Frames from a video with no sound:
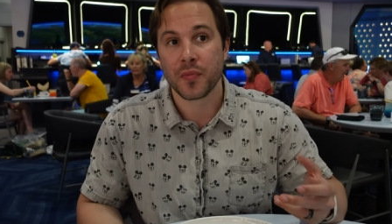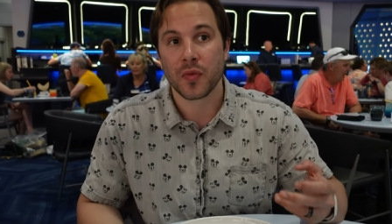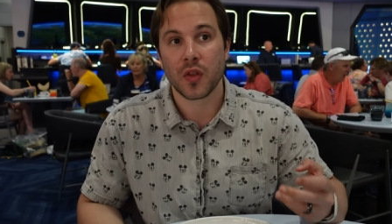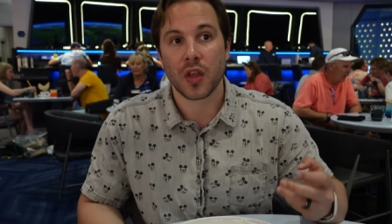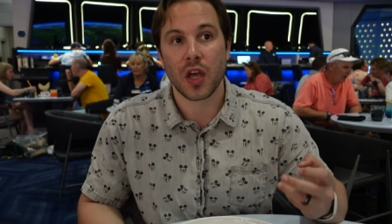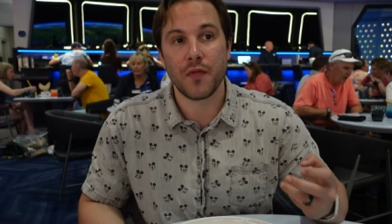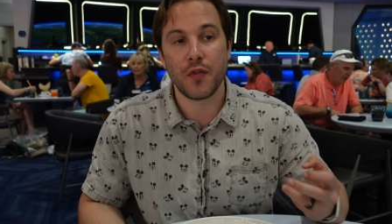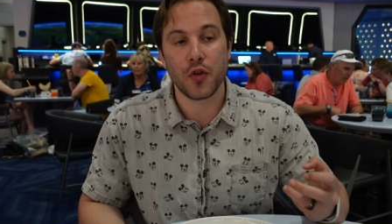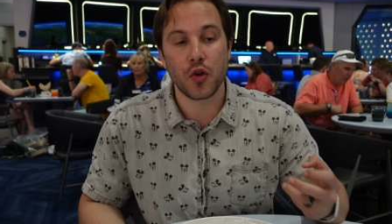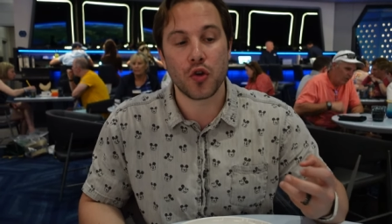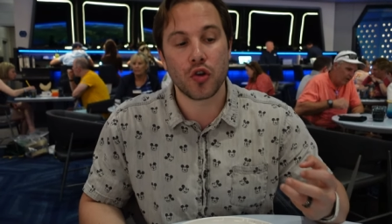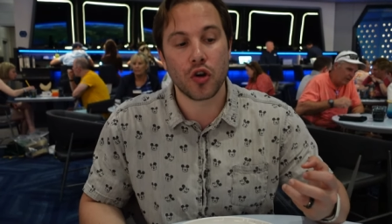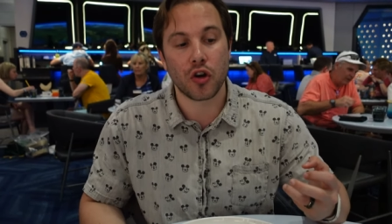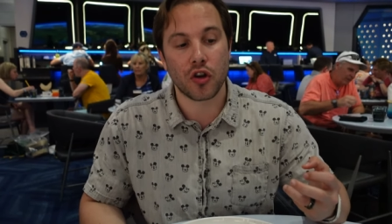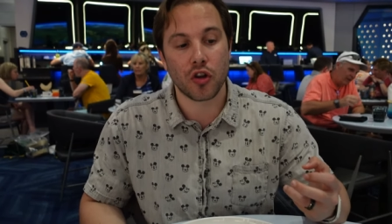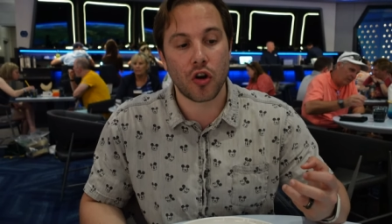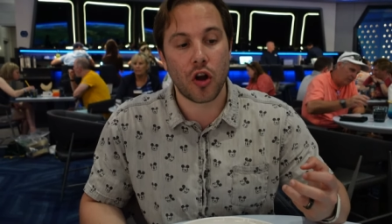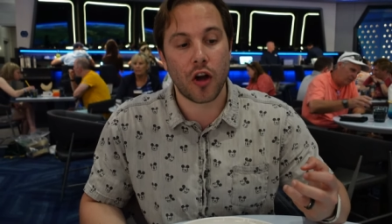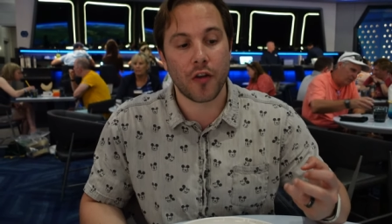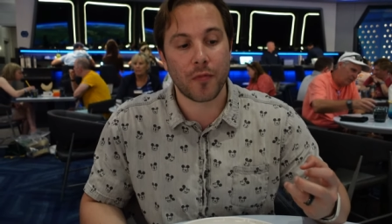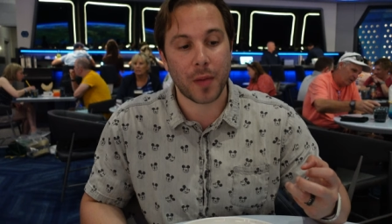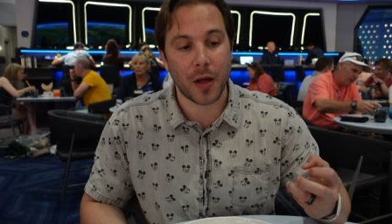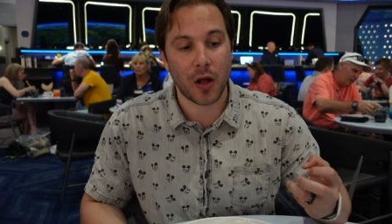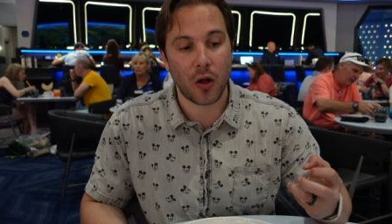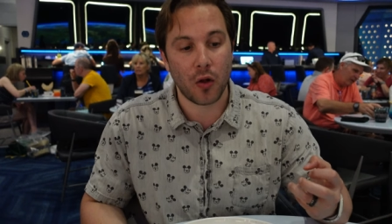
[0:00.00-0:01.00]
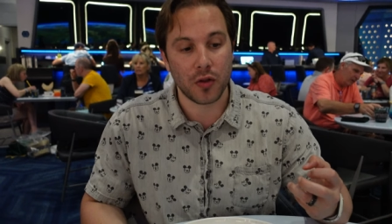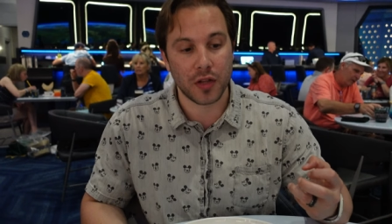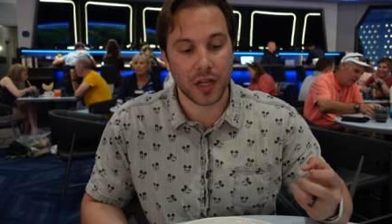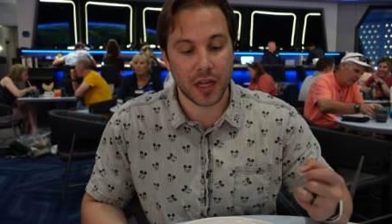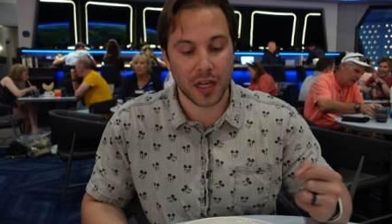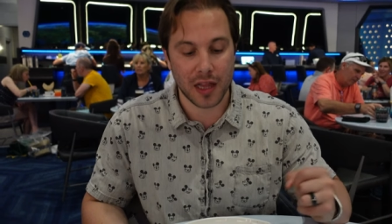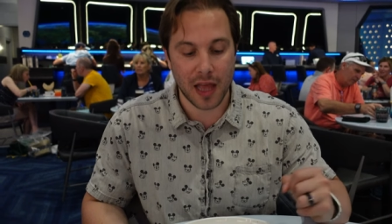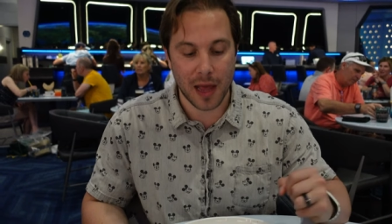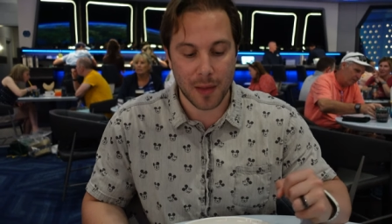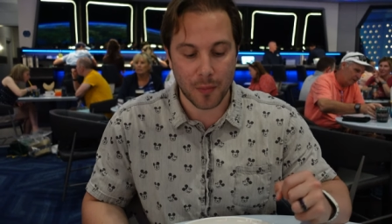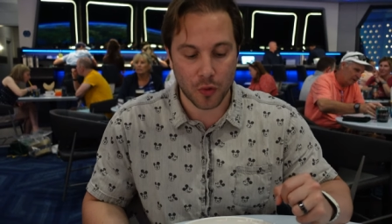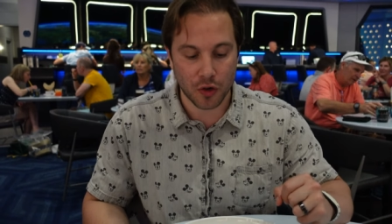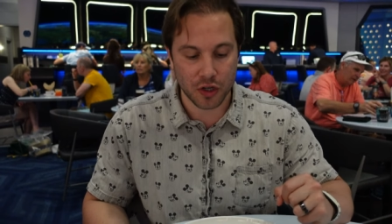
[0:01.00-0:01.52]
You can cook it off by holding in
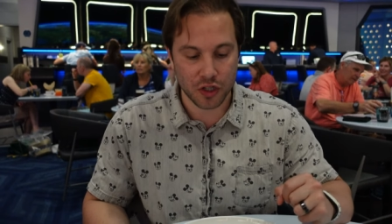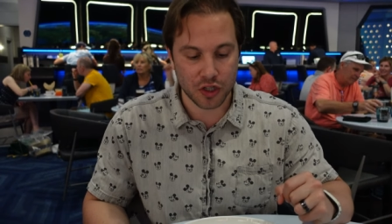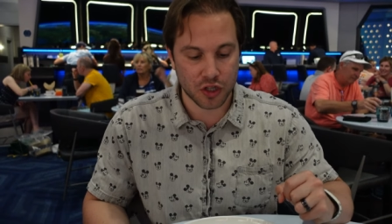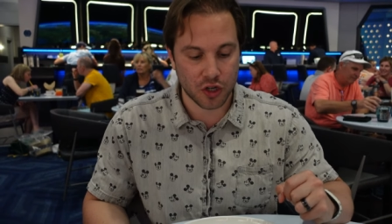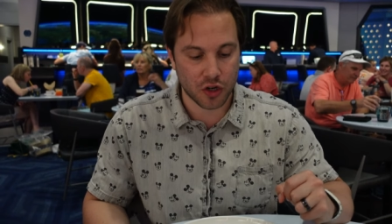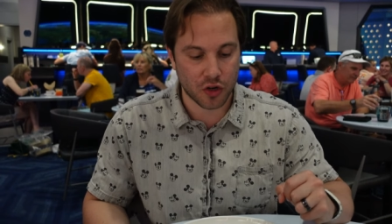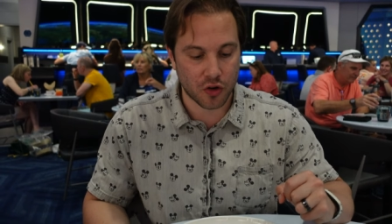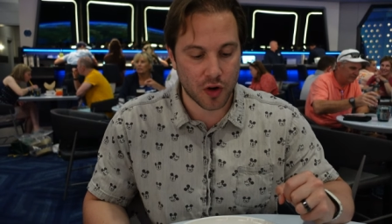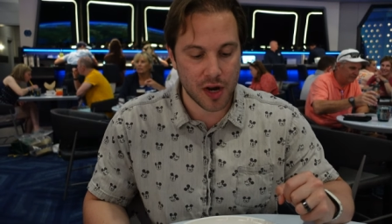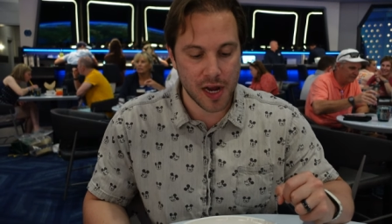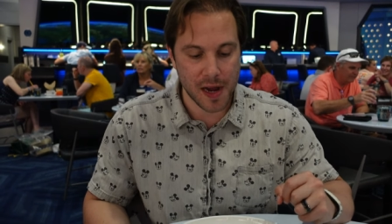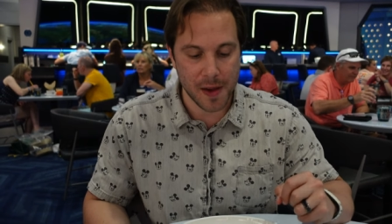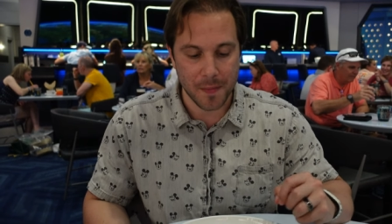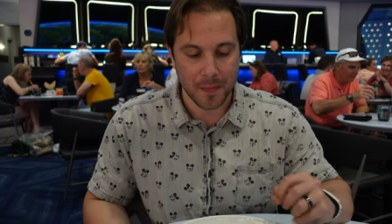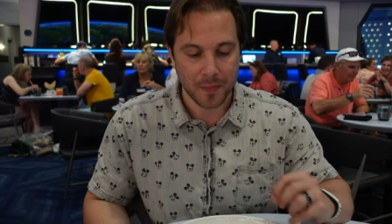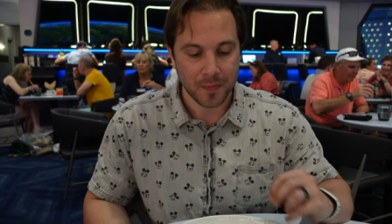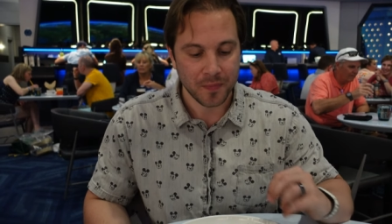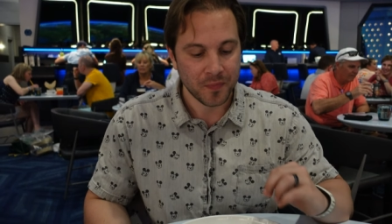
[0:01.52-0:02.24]
that moisture. Great.